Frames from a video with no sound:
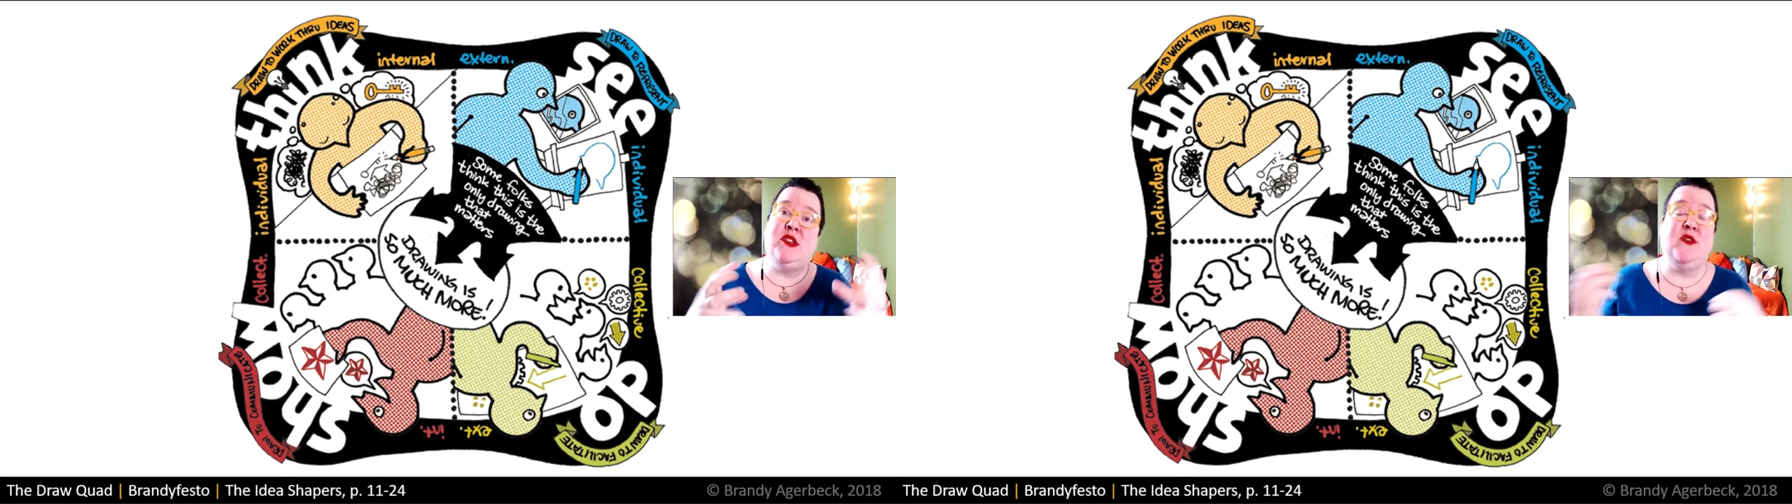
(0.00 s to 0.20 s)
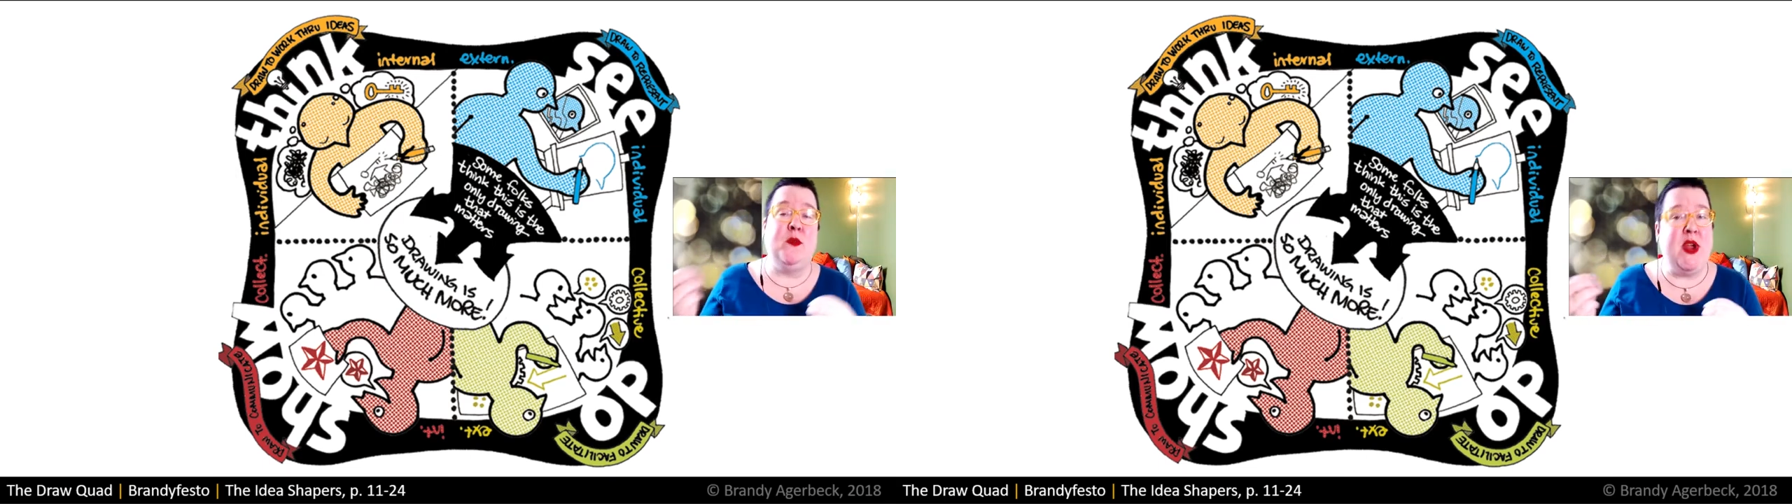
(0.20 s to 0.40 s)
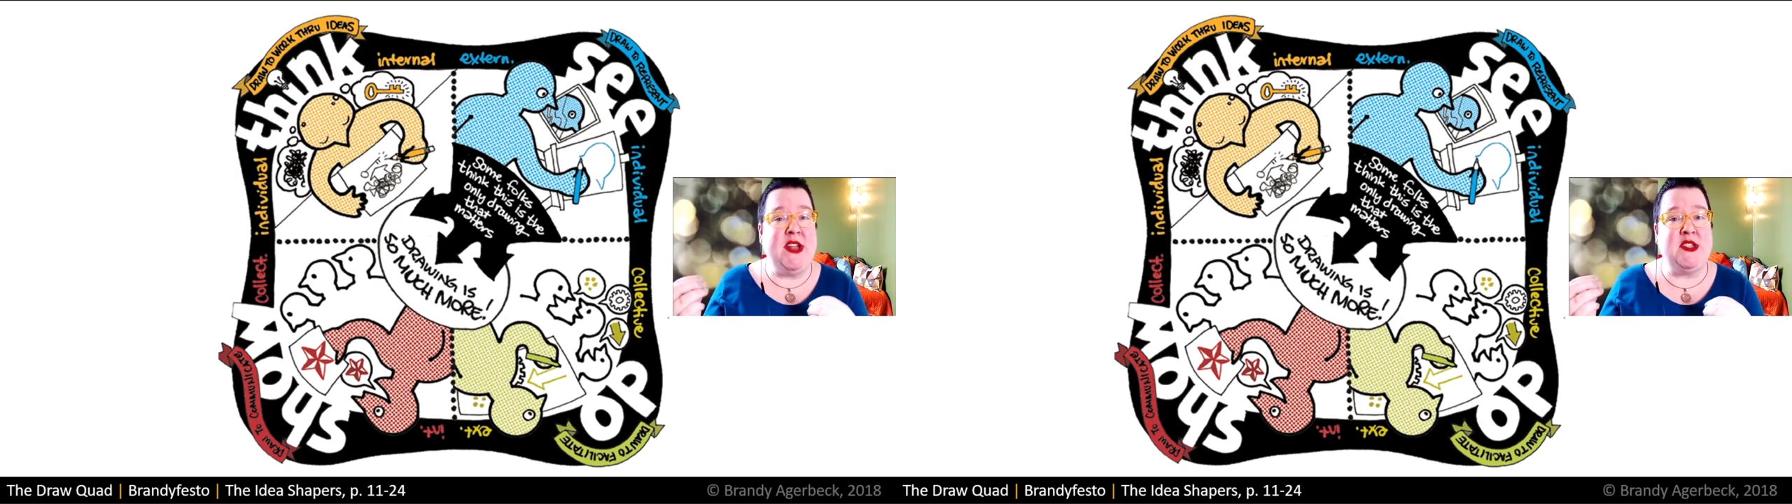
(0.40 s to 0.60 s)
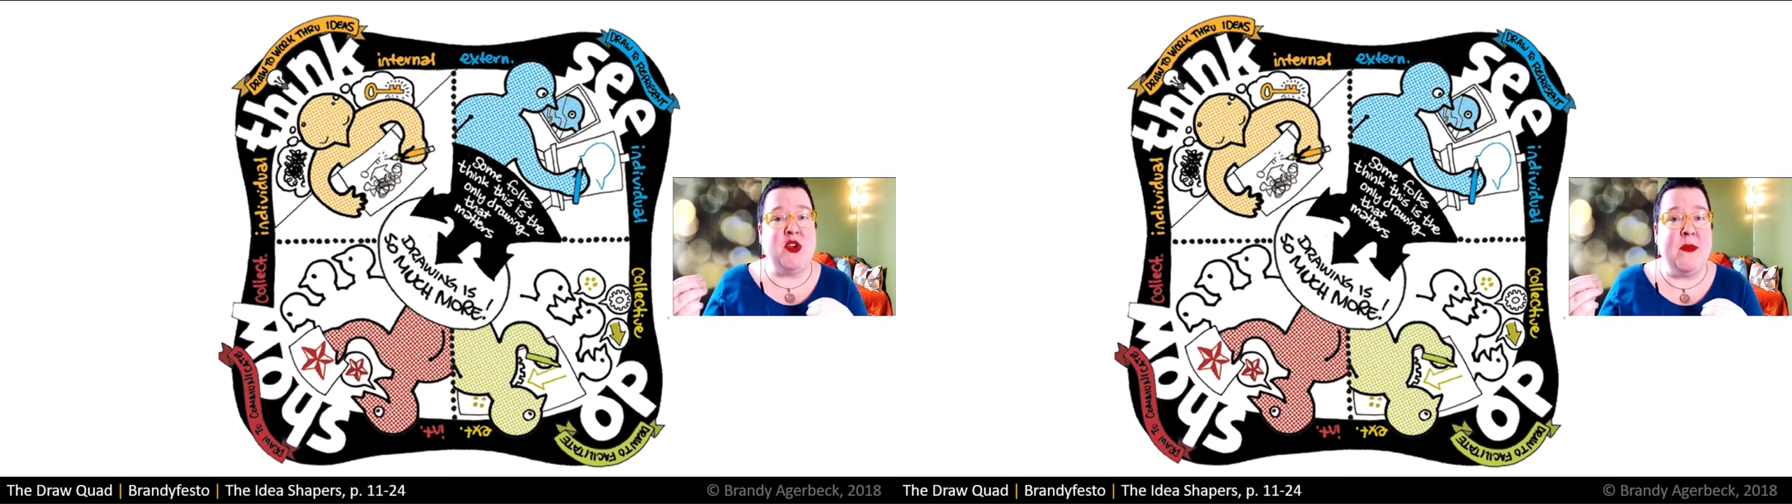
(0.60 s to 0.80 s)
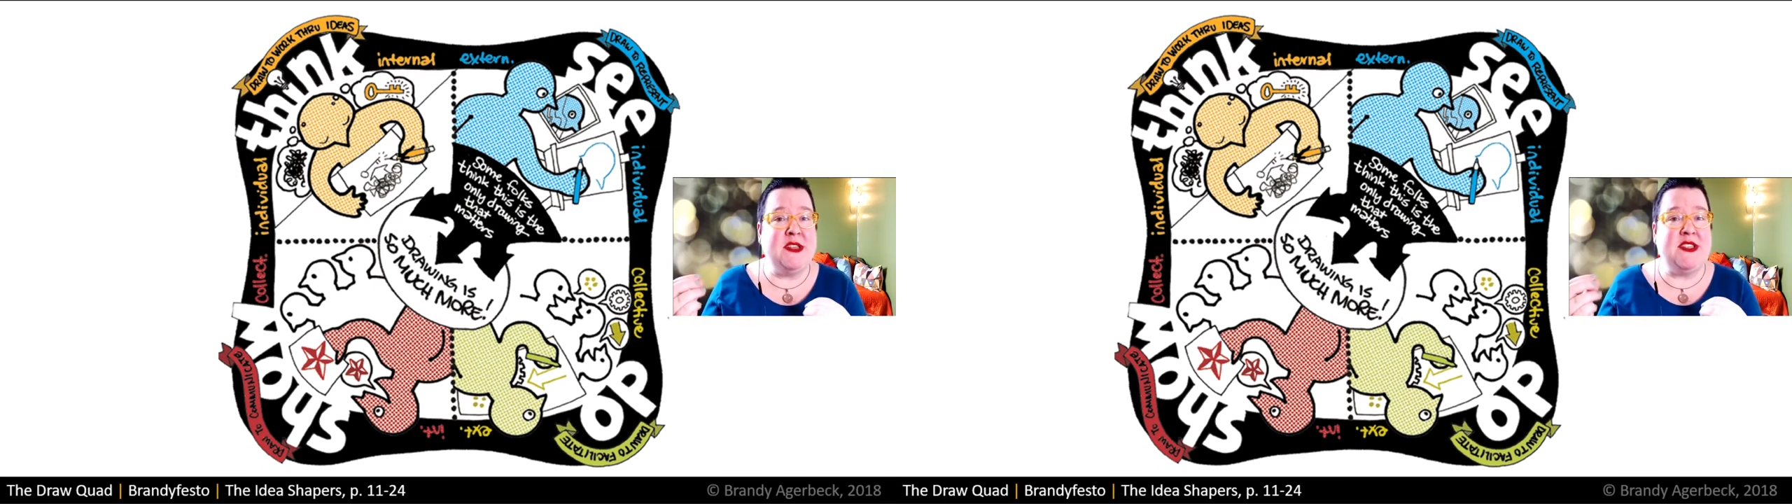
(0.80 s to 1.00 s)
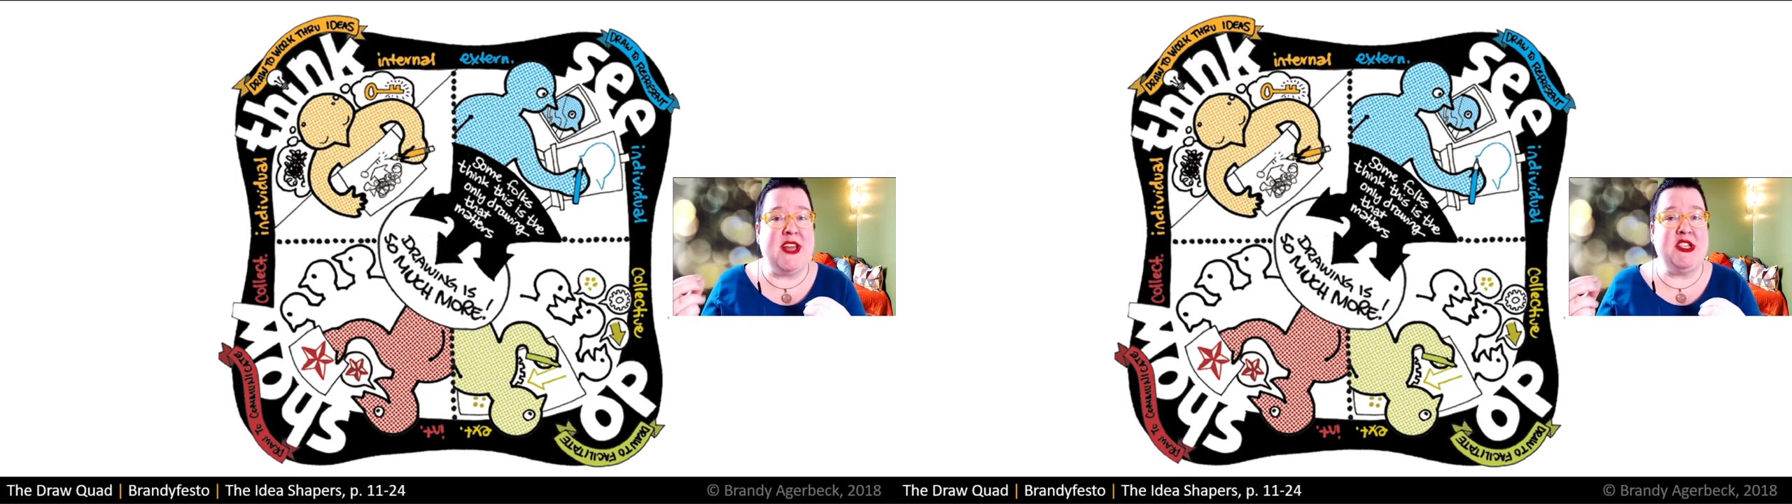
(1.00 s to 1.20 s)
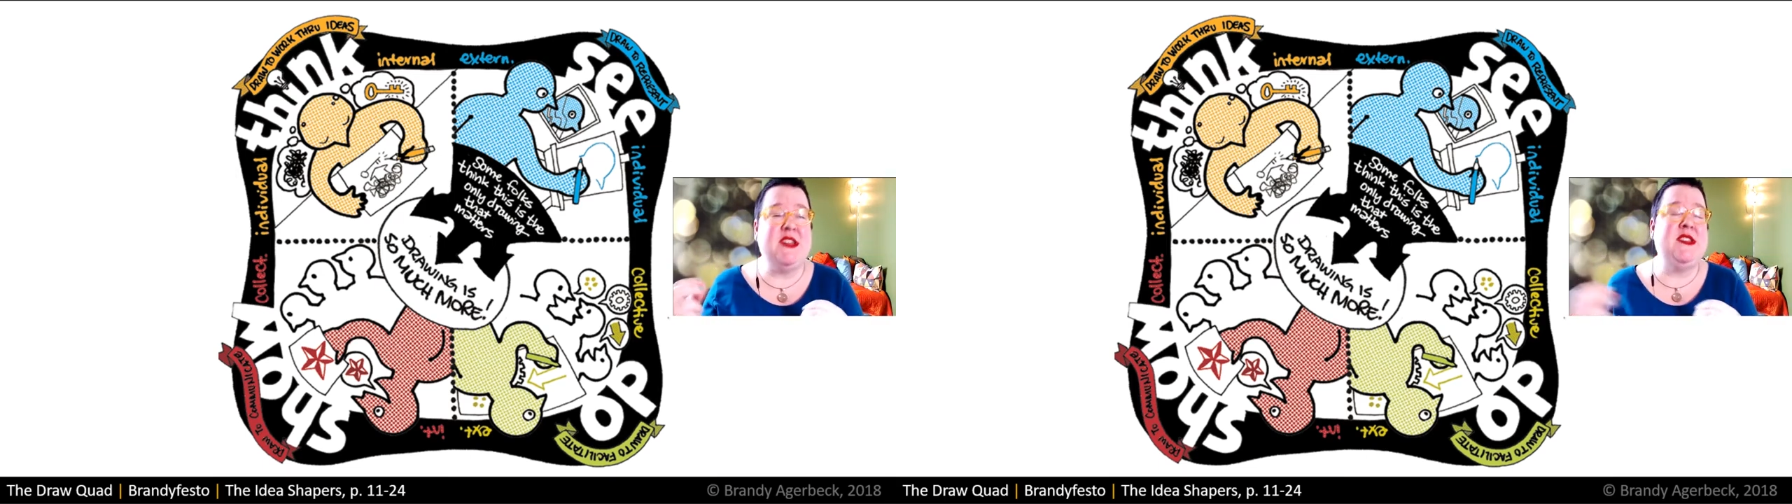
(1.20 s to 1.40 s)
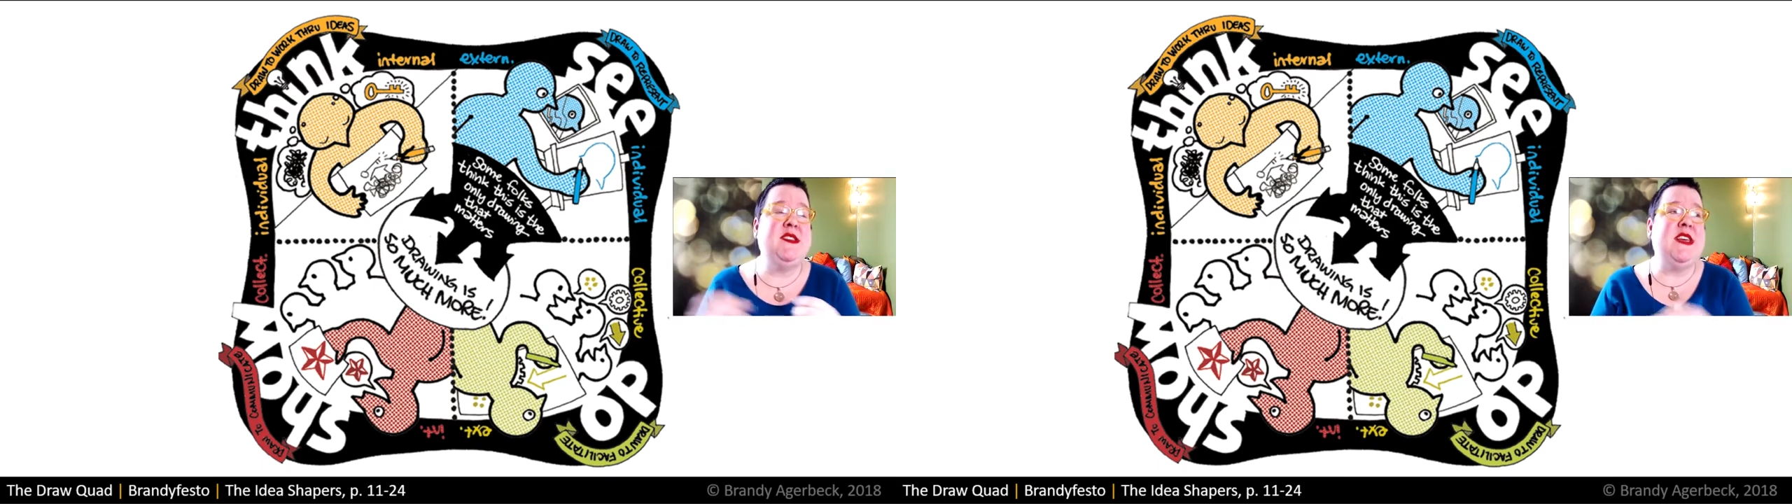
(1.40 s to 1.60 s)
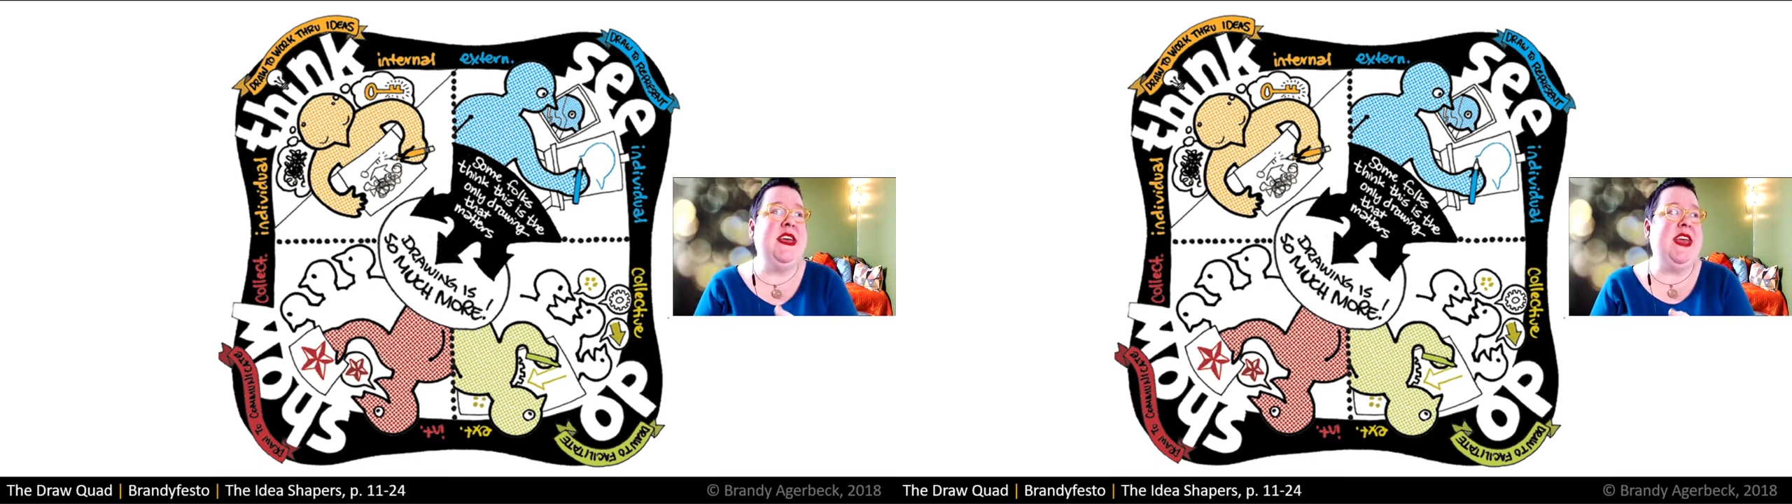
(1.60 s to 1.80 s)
for brainstorming sessions.